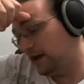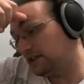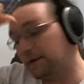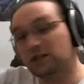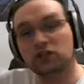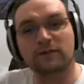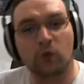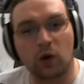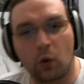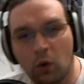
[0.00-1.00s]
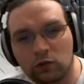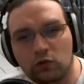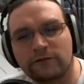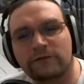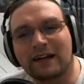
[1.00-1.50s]
Especially for a whole
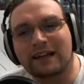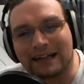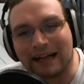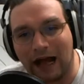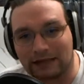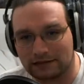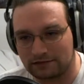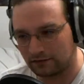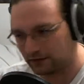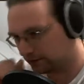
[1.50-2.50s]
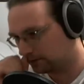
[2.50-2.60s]
new fucking console.